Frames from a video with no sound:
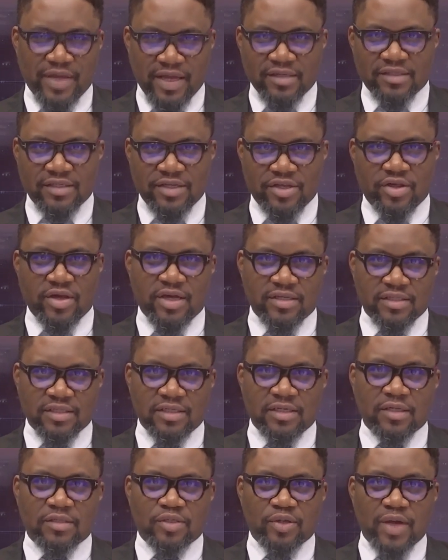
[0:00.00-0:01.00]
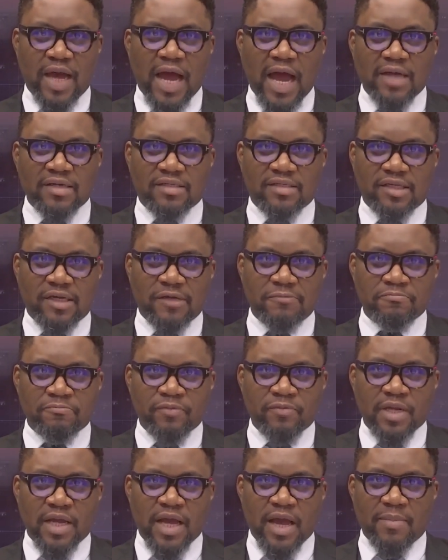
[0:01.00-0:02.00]
can say she has a lot to answer.
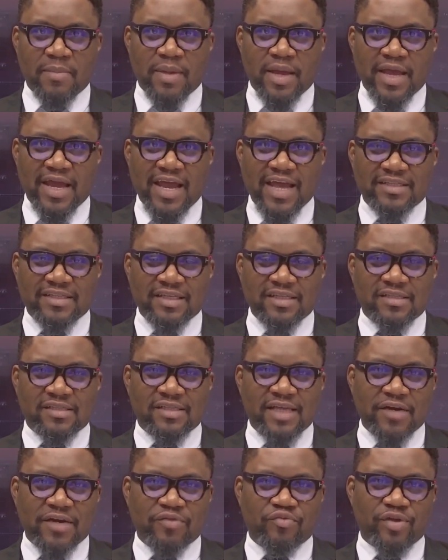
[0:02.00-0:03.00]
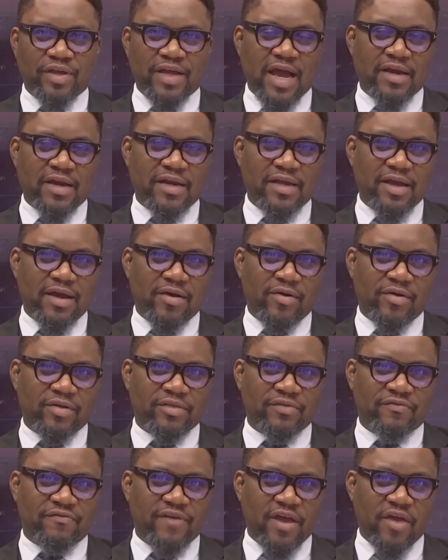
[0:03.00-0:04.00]
Is the state regarding her
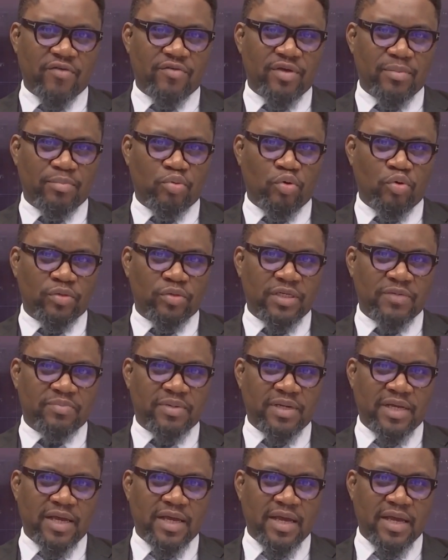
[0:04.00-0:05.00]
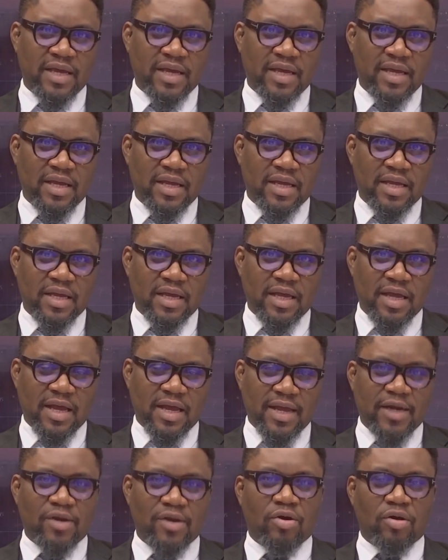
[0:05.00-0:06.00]
as a very important player
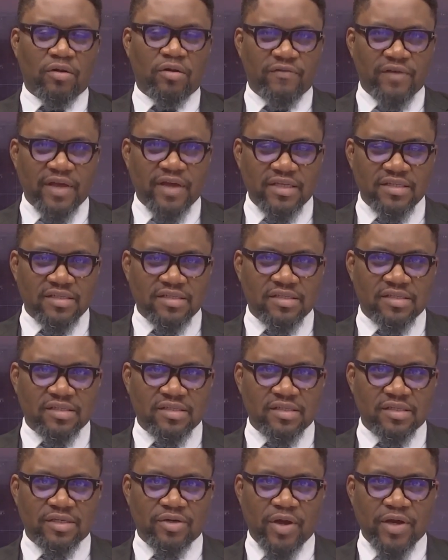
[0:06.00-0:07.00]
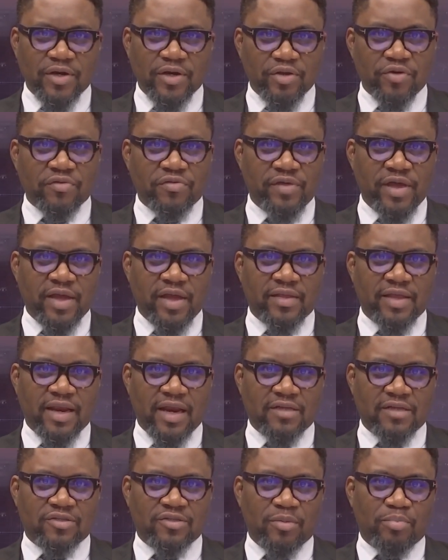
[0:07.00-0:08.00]
in all of this? You know, and do you think that
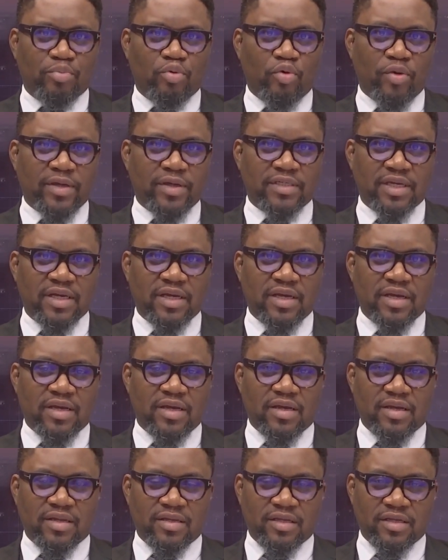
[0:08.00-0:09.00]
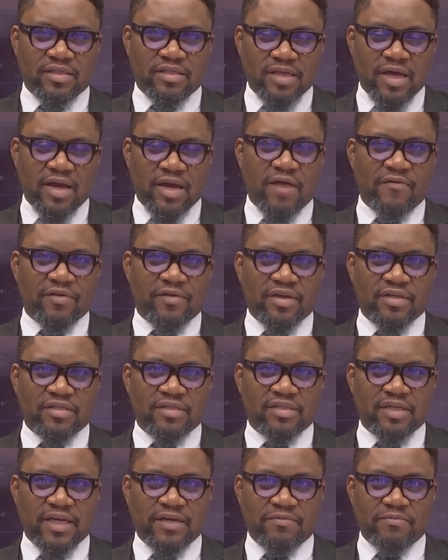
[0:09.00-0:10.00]
at some point the South African
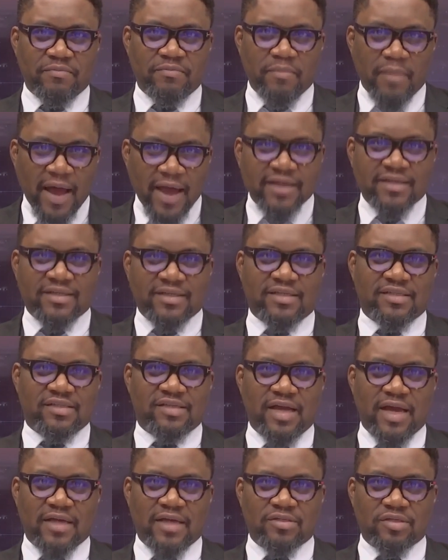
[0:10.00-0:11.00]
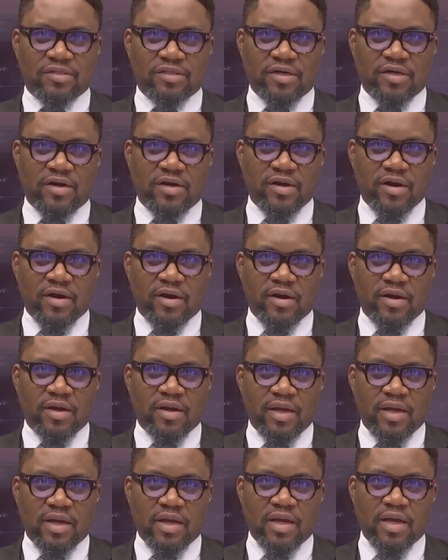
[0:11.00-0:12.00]
state might decide to turn her
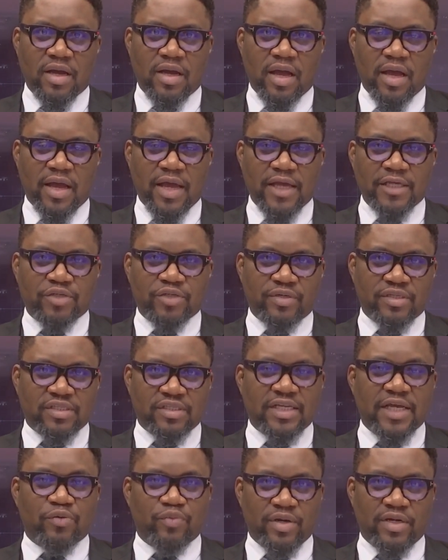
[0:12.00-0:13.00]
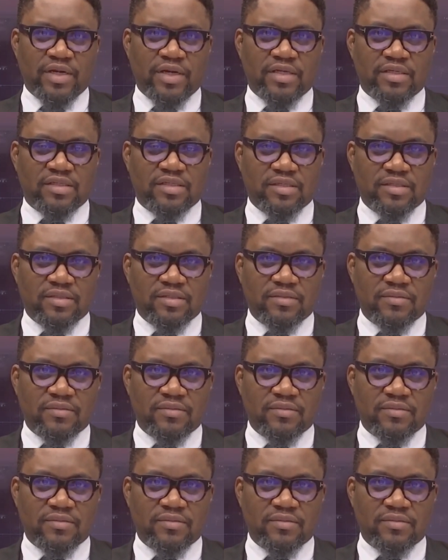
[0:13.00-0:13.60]
into a state witness?